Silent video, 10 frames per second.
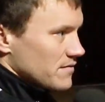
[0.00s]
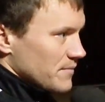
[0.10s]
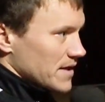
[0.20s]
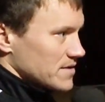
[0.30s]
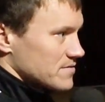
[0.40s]
that
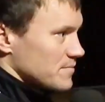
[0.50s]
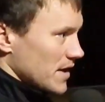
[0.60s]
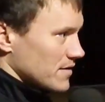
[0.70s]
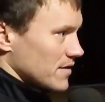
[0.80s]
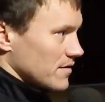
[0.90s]
have made us
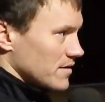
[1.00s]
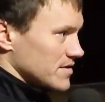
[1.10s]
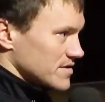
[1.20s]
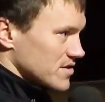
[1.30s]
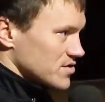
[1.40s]
make the
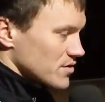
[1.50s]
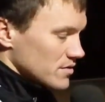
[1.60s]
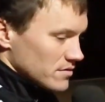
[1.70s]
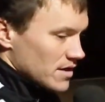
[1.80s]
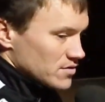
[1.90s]
decision,
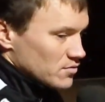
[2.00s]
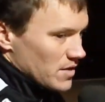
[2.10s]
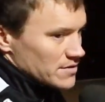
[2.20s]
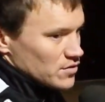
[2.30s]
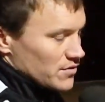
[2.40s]
and
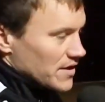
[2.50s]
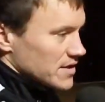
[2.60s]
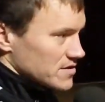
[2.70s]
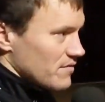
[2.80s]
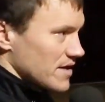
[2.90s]
I do
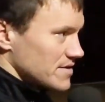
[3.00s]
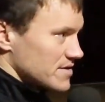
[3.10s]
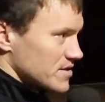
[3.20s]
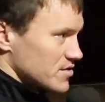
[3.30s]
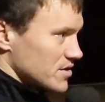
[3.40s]
think it's the right
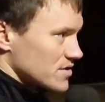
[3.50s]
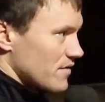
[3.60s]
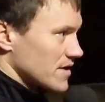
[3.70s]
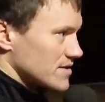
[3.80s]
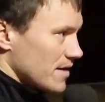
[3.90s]
decision. It's the
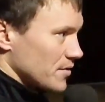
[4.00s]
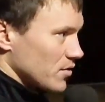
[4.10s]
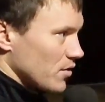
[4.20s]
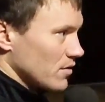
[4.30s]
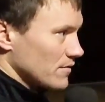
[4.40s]
right time to
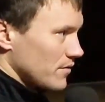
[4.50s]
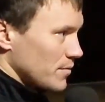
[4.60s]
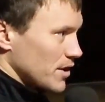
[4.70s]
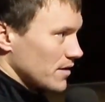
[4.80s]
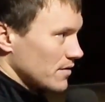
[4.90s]
go for
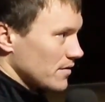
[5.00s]
me.